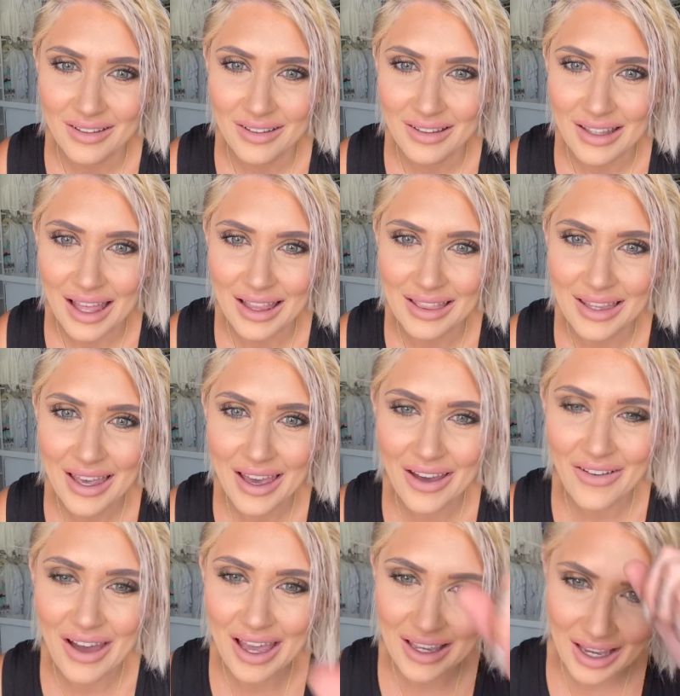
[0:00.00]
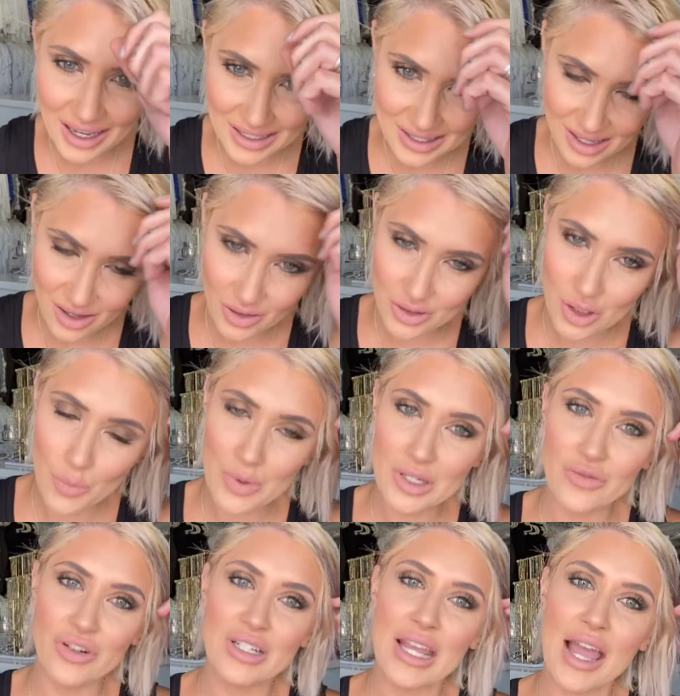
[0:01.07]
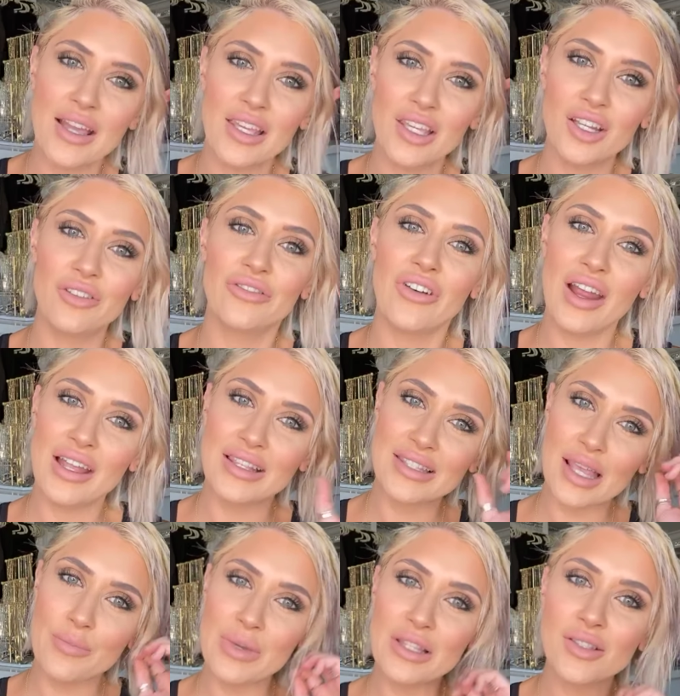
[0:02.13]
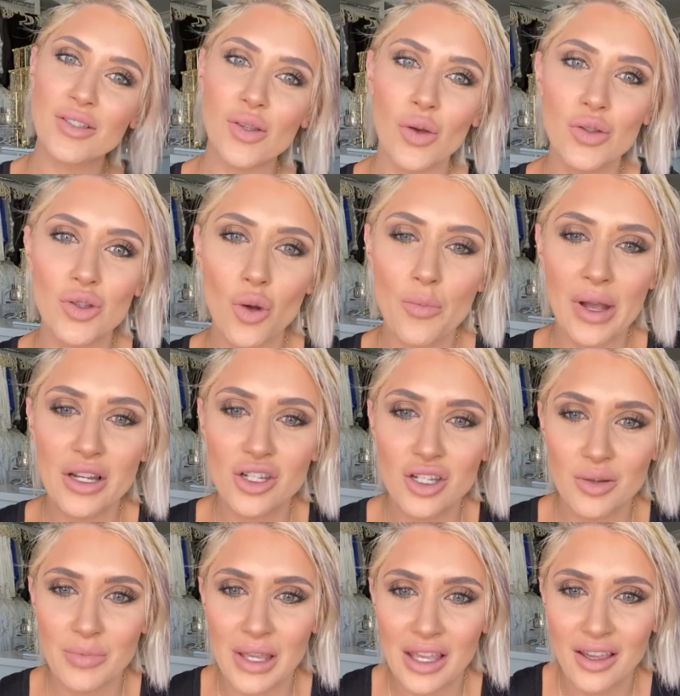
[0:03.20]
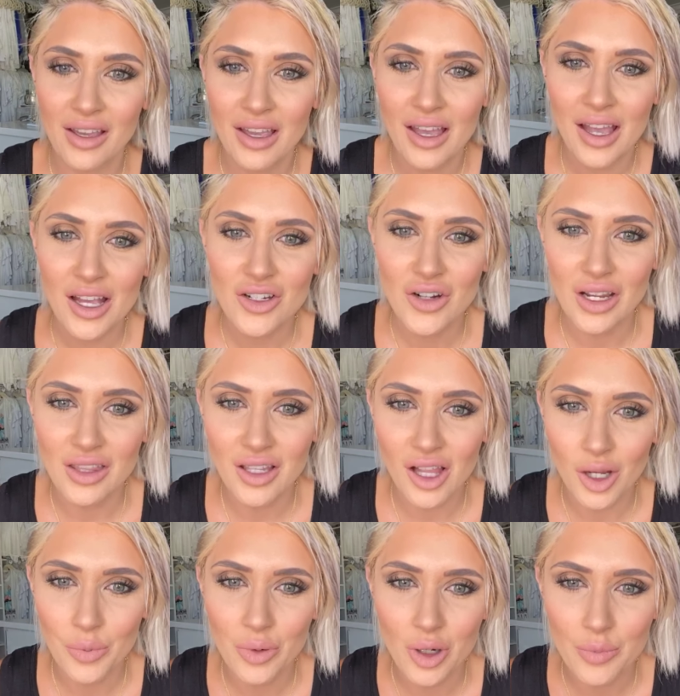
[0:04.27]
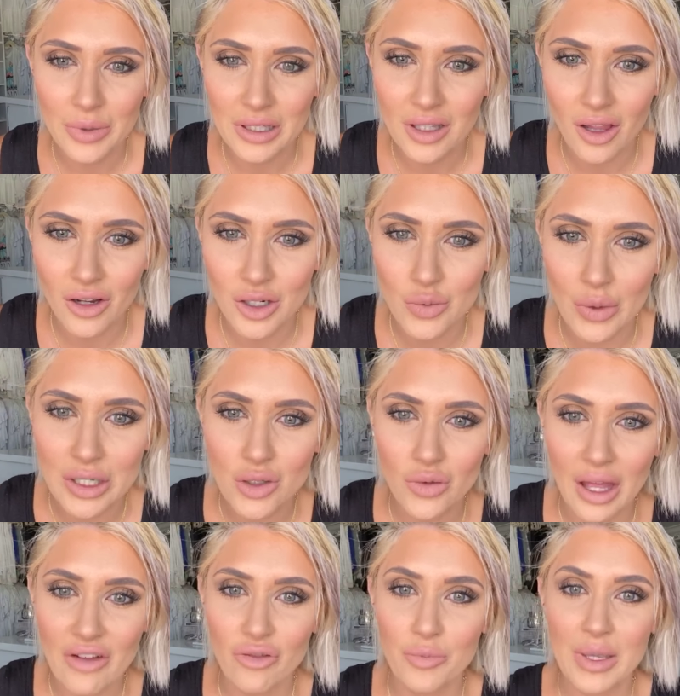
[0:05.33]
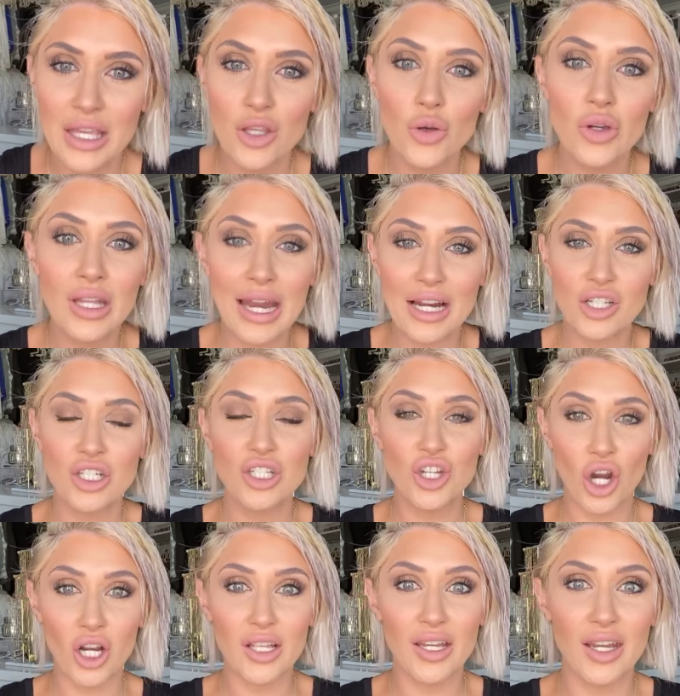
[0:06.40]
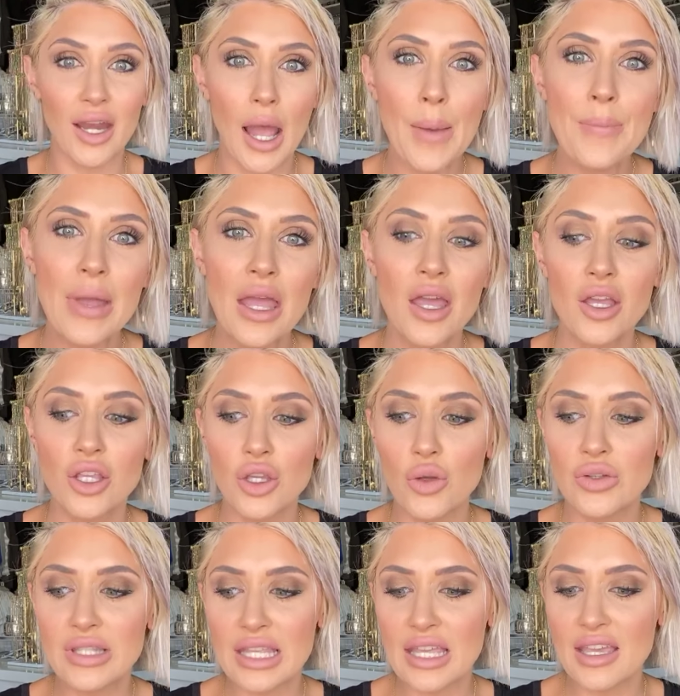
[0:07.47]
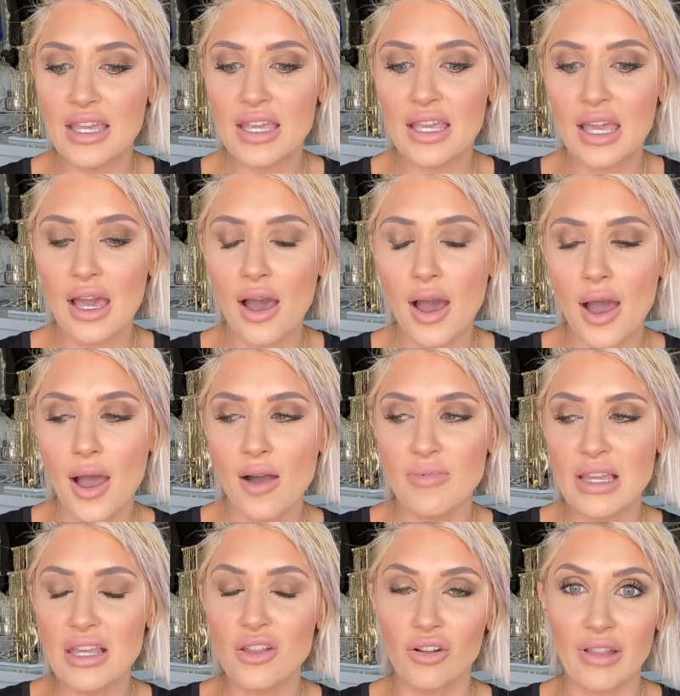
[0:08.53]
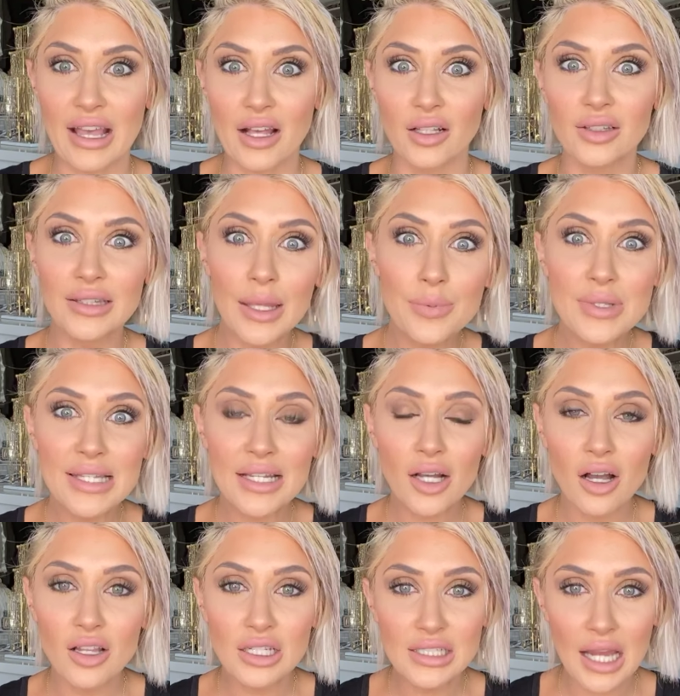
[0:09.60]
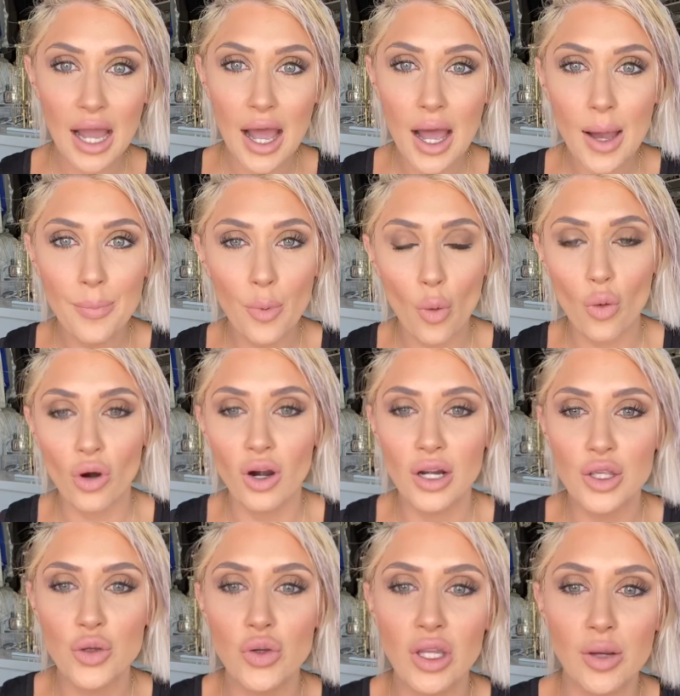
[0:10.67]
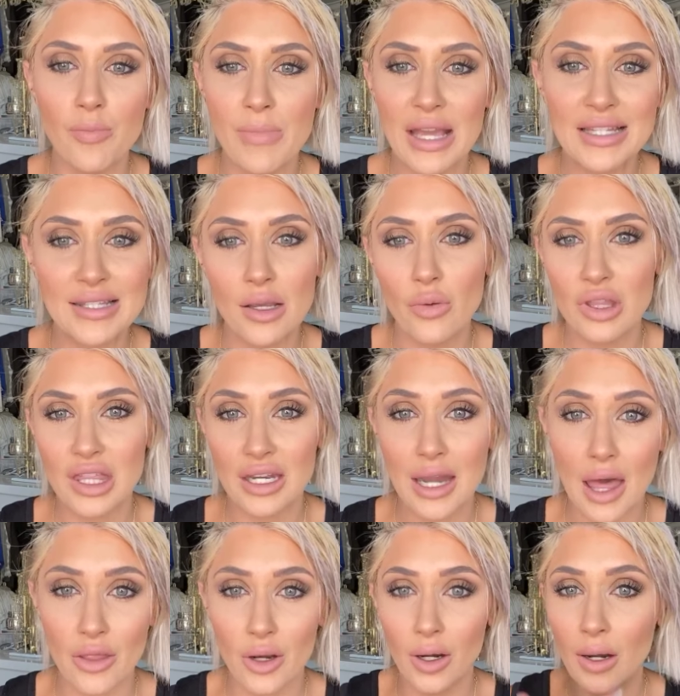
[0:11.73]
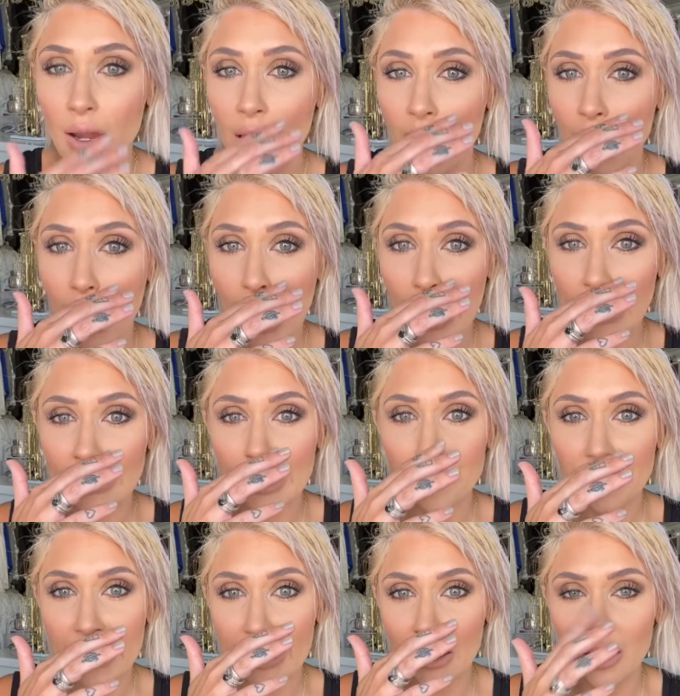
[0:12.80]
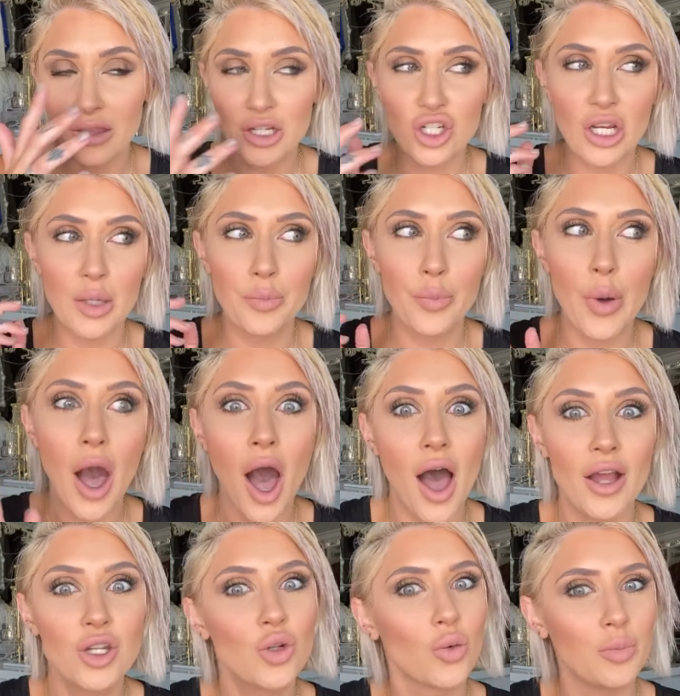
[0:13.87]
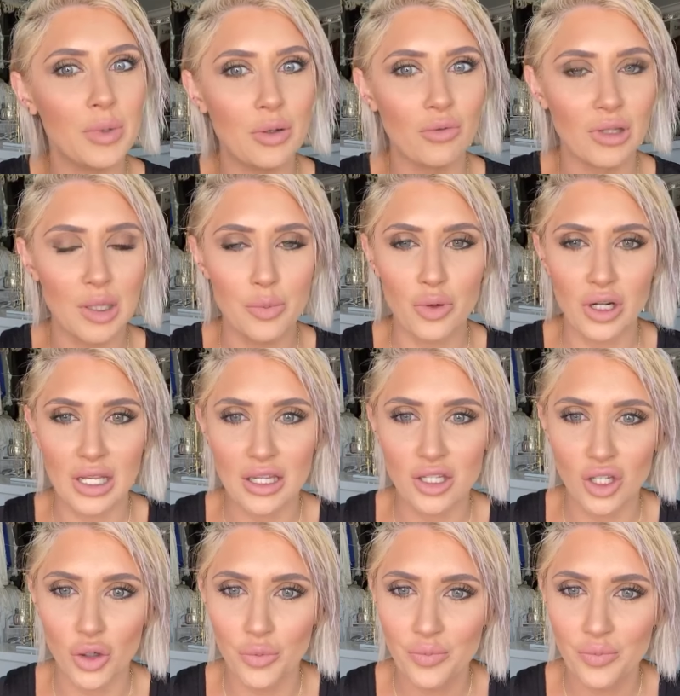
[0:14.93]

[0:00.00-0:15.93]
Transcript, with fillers: Hello. Hi, guys. Thank you so much for tagging your friends. That means so, so much to me. Try the color Prudent, but the color is way too light for me. You can actually darken it up using um, either like a lipstick on top or you can mix it with another uh, lip liner. The shade Posh would be really pretty too.